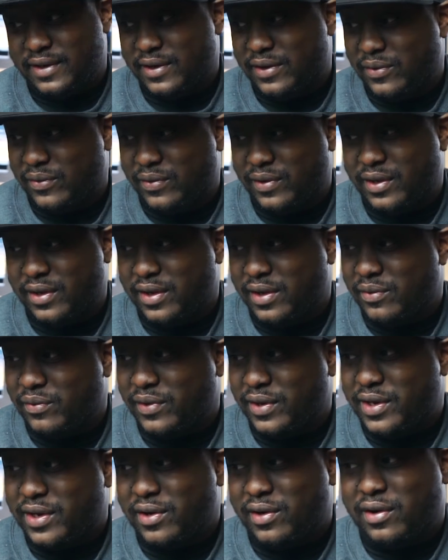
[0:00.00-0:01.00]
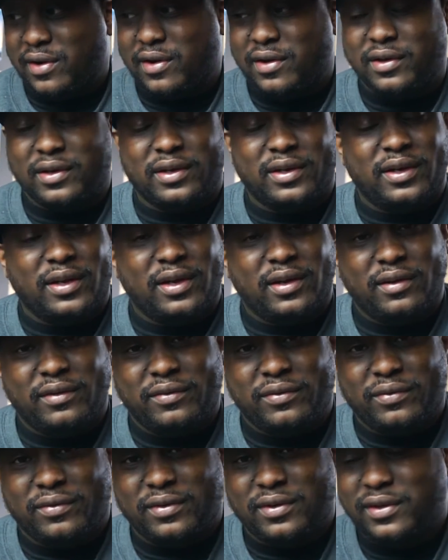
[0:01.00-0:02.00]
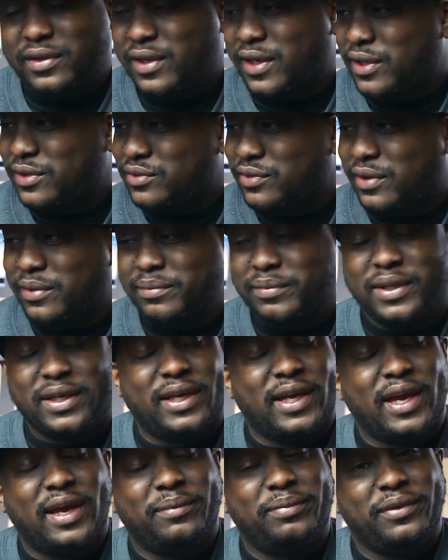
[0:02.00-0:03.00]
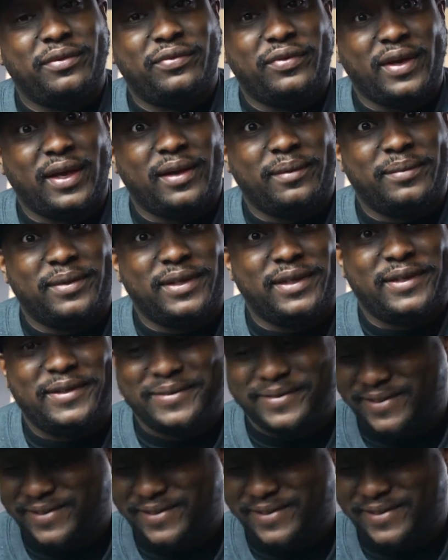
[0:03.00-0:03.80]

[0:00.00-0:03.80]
And we can all live as one big happy family.